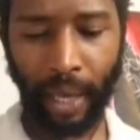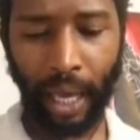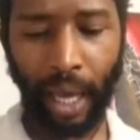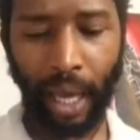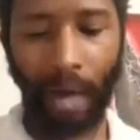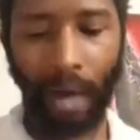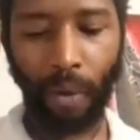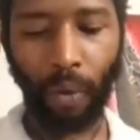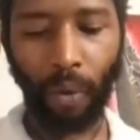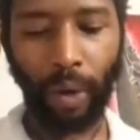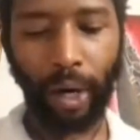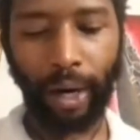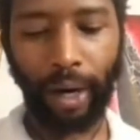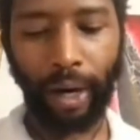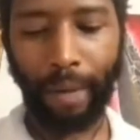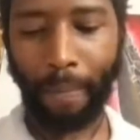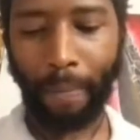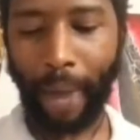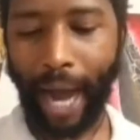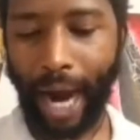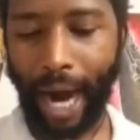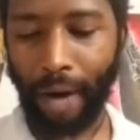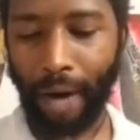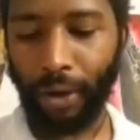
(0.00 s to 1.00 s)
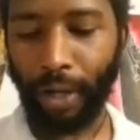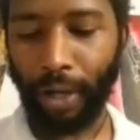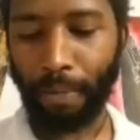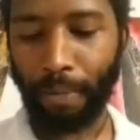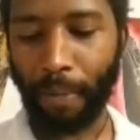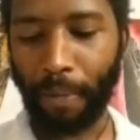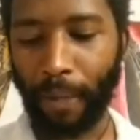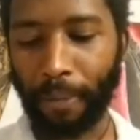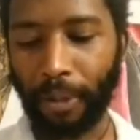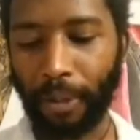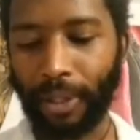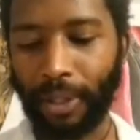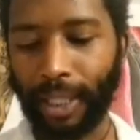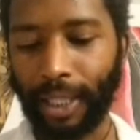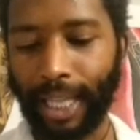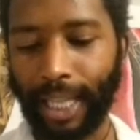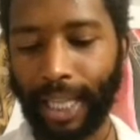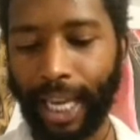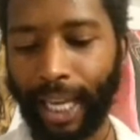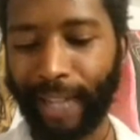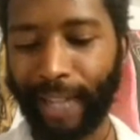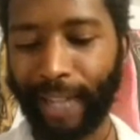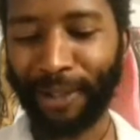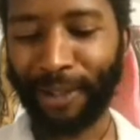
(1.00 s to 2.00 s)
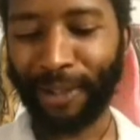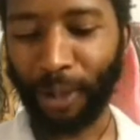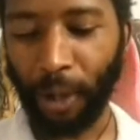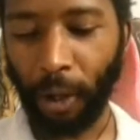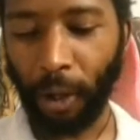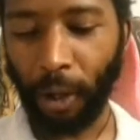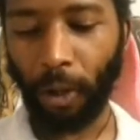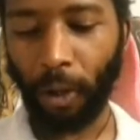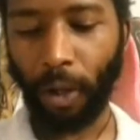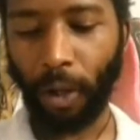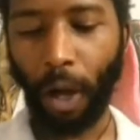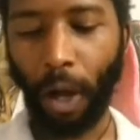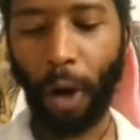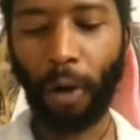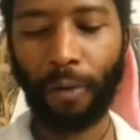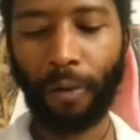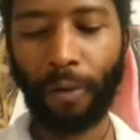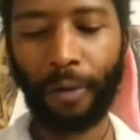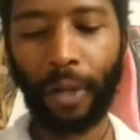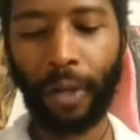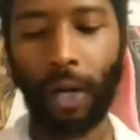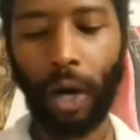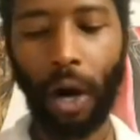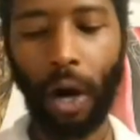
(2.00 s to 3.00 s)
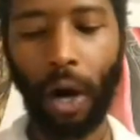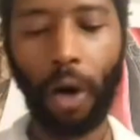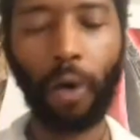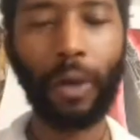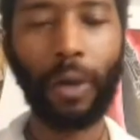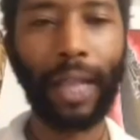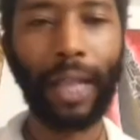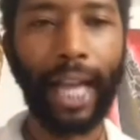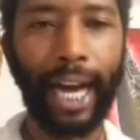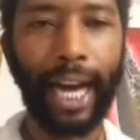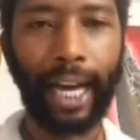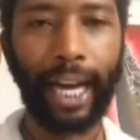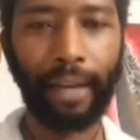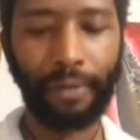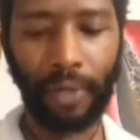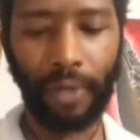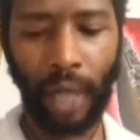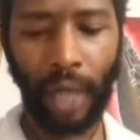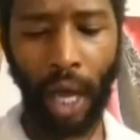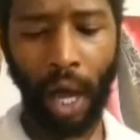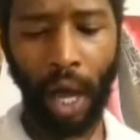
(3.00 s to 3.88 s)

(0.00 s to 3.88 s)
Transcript: We're empowering people to take control over their own lives,